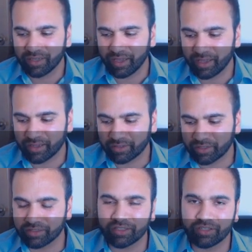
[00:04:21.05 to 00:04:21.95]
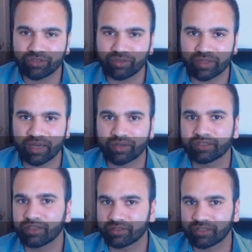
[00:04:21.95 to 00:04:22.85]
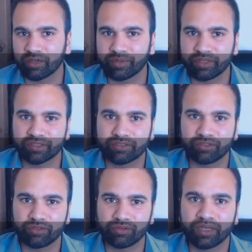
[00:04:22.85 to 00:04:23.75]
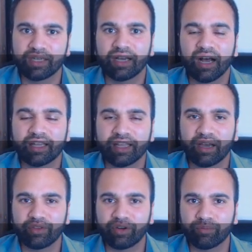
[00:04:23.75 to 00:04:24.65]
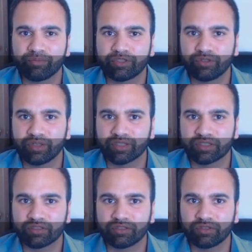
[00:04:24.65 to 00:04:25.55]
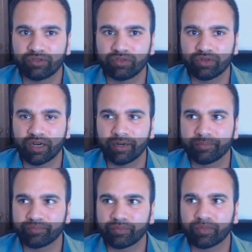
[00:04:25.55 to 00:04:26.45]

and continue to allow consulting companies to allow their students to uh,